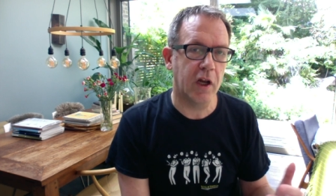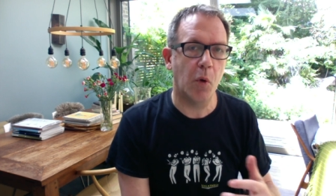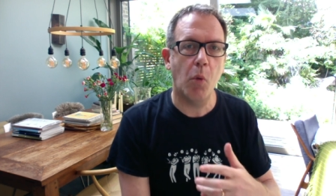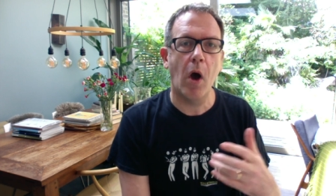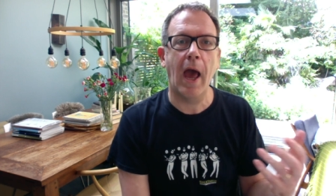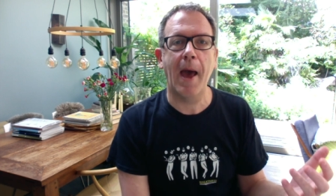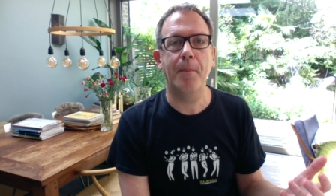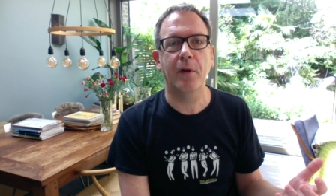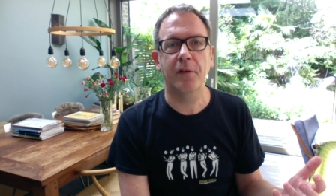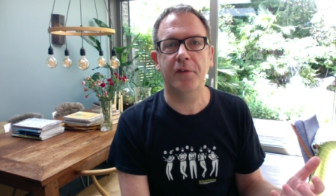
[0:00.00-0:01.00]
Now, what
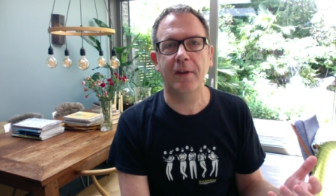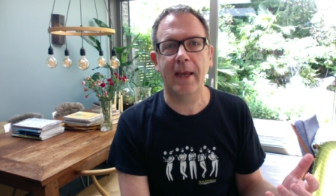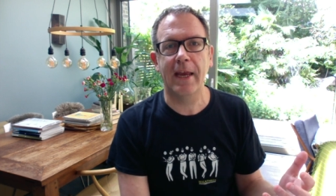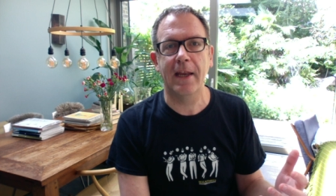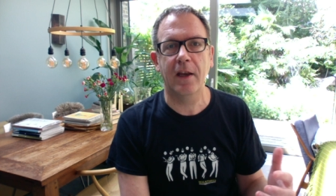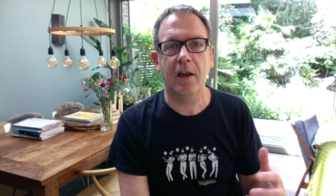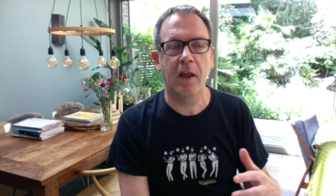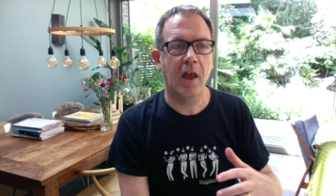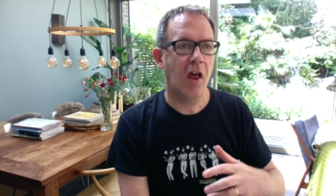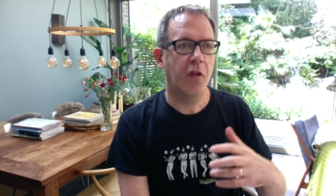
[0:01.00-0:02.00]
happens in
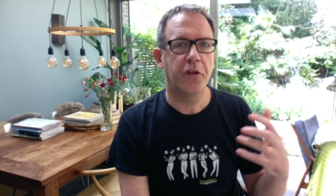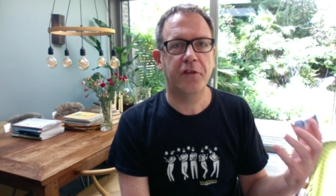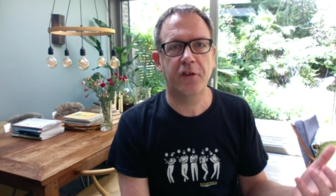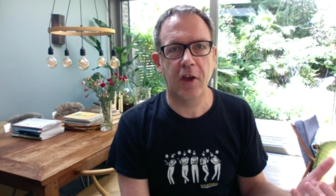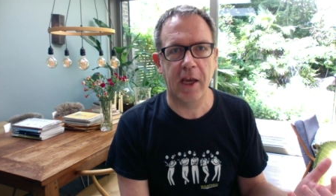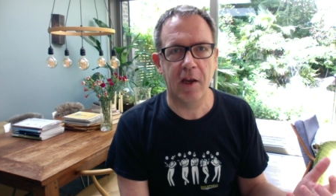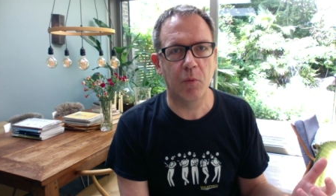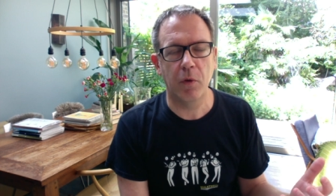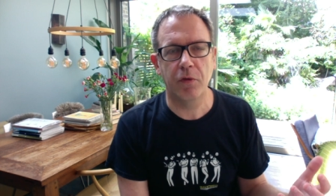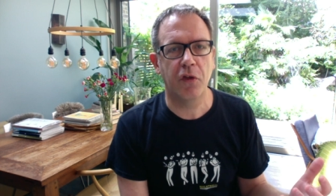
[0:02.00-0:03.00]
the scene
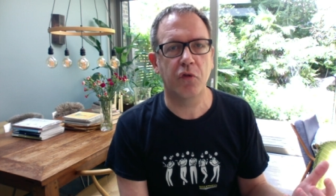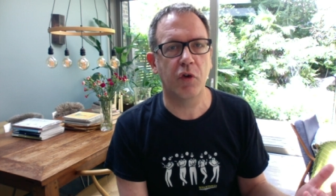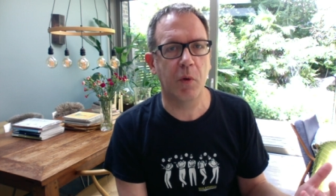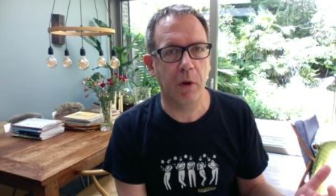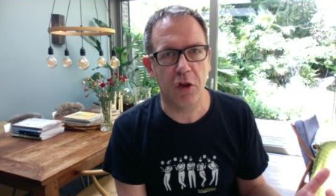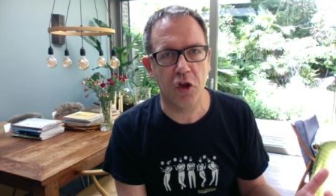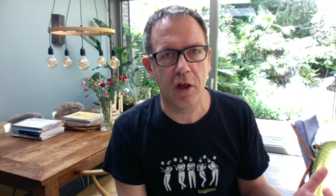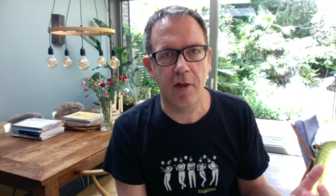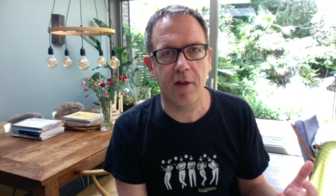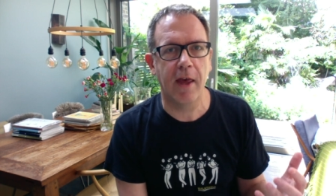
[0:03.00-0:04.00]
with the three
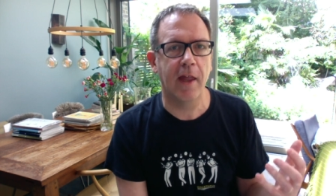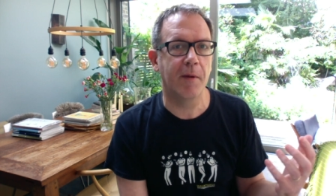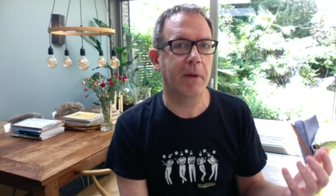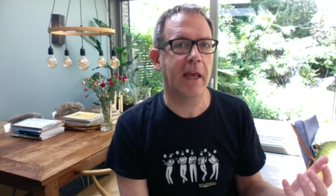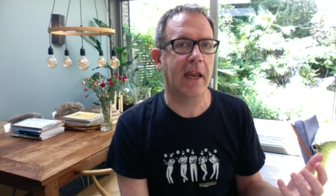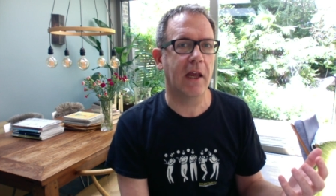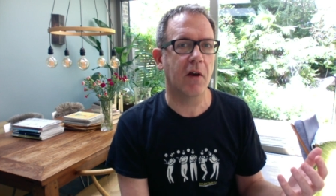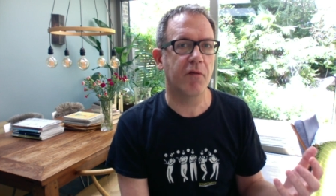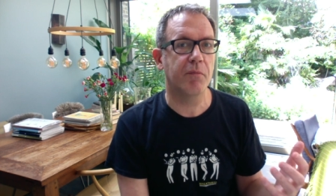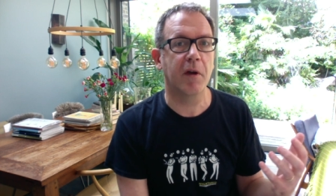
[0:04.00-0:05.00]
witches at the beginning
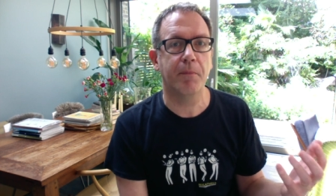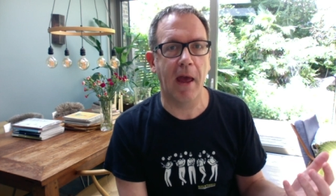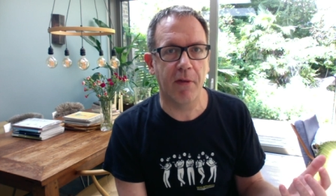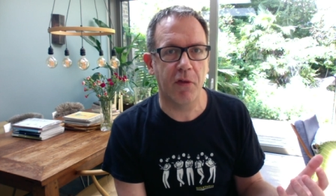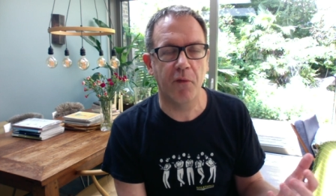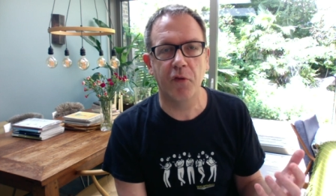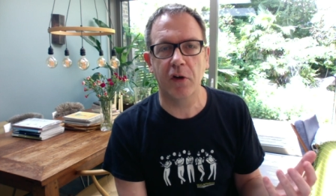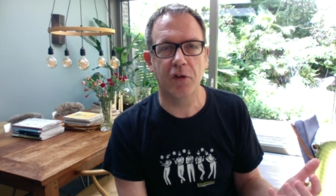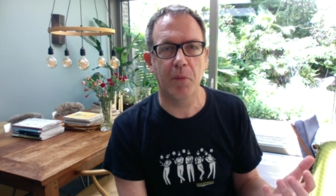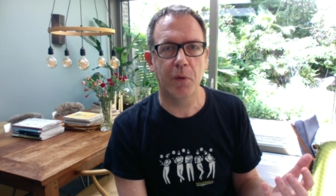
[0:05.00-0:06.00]
of Macbeth, for
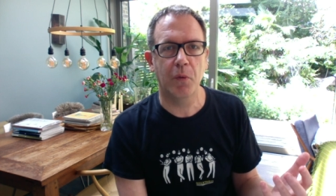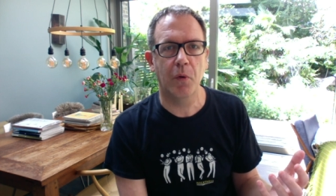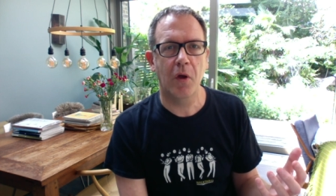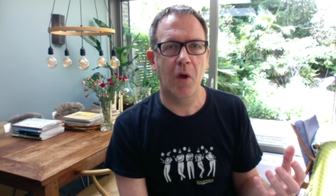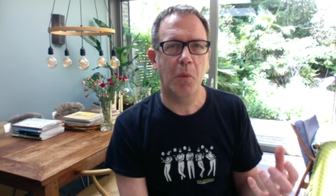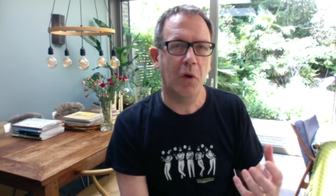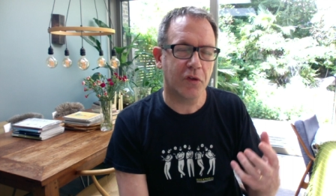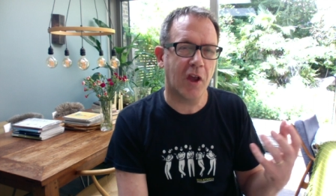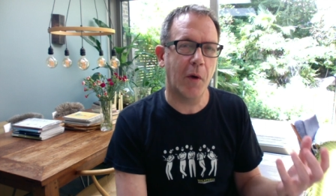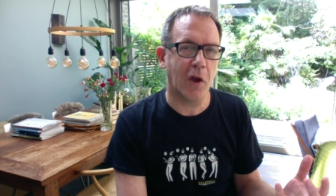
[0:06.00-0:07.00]
example? What's
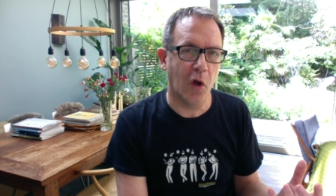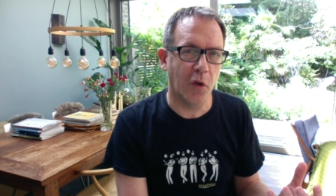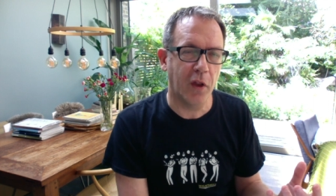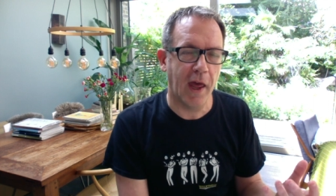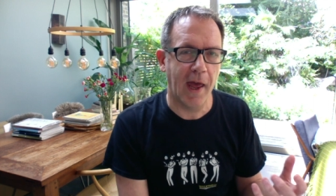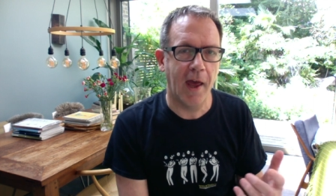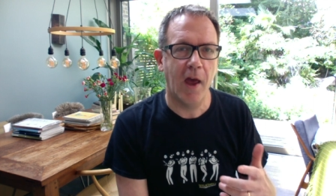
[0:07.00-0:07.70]
going on there?